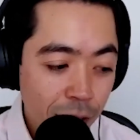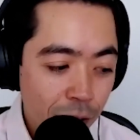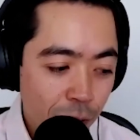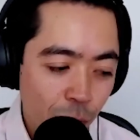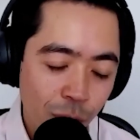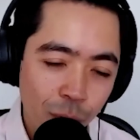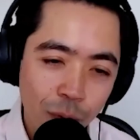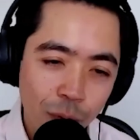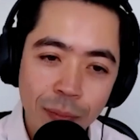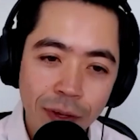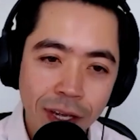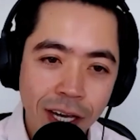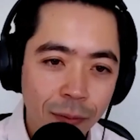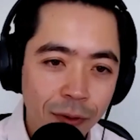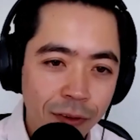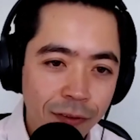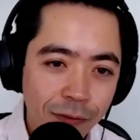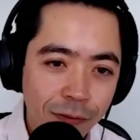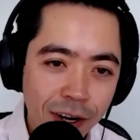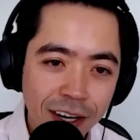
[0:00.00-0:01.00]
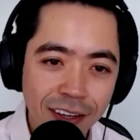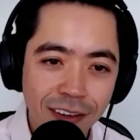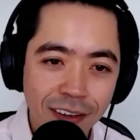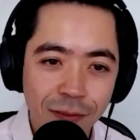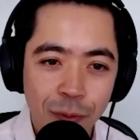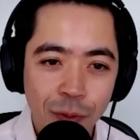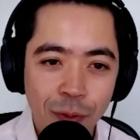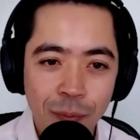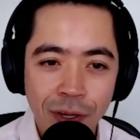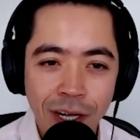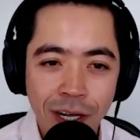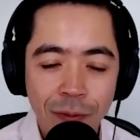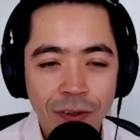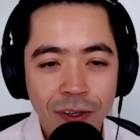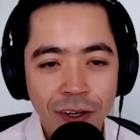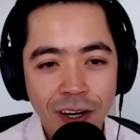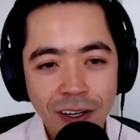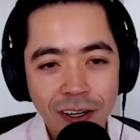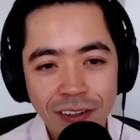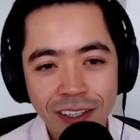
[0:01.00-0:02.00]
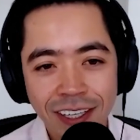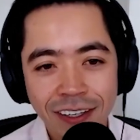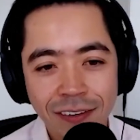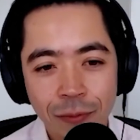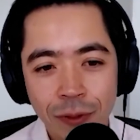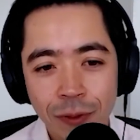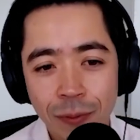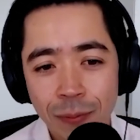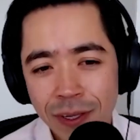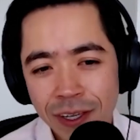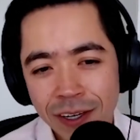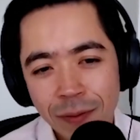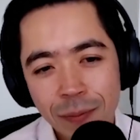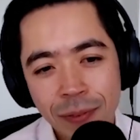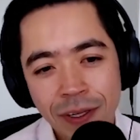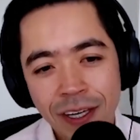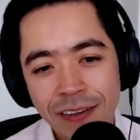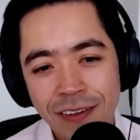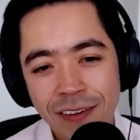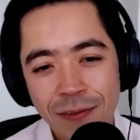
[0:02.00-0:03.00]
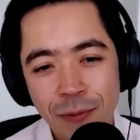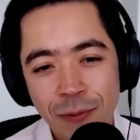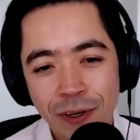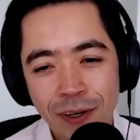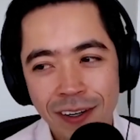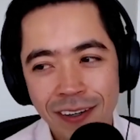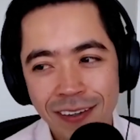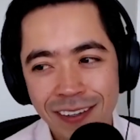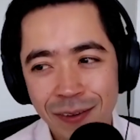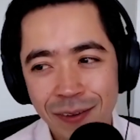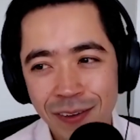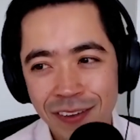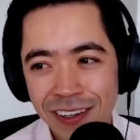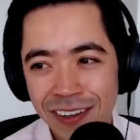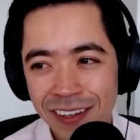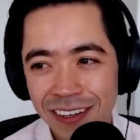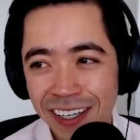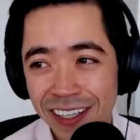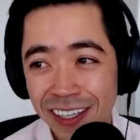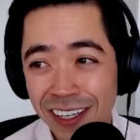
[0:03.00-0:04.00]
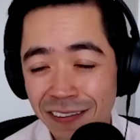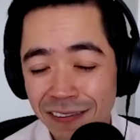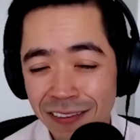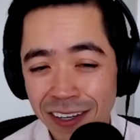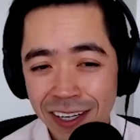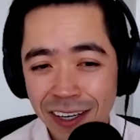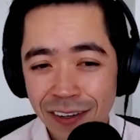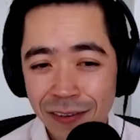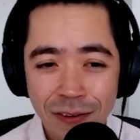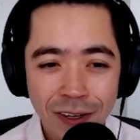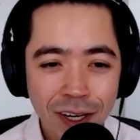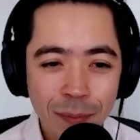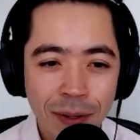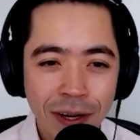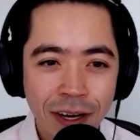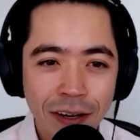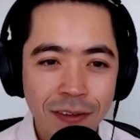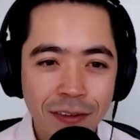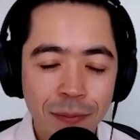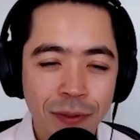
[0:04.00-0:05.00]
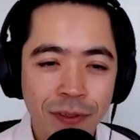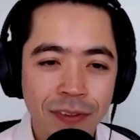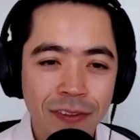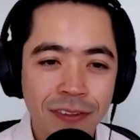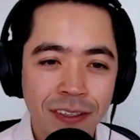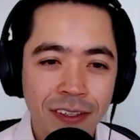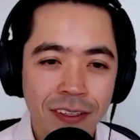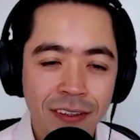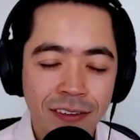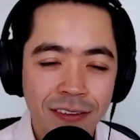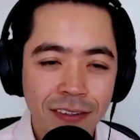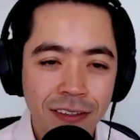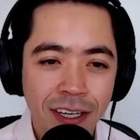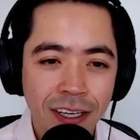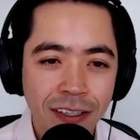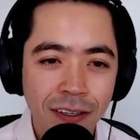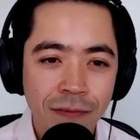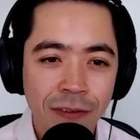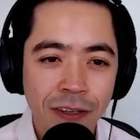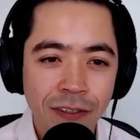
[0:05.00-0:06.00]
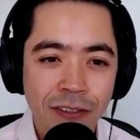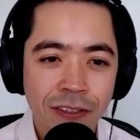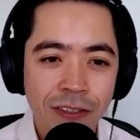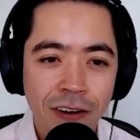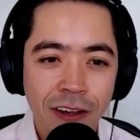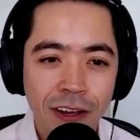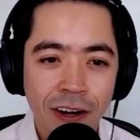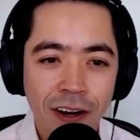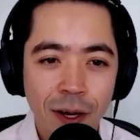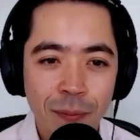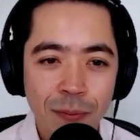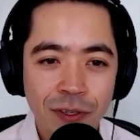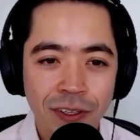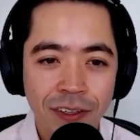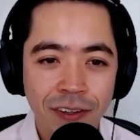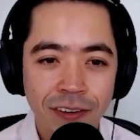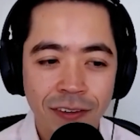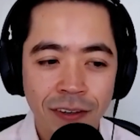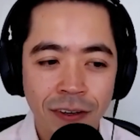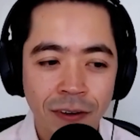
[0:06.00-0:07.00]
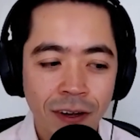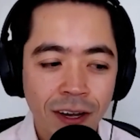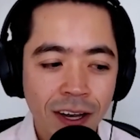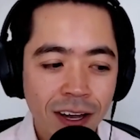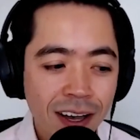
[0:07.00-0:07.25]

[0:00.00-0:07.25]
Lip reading: we would be out with friends, we would be out with colleagues, we would be in the places where it was either inconvenient or not possible to select a vegetarian option. So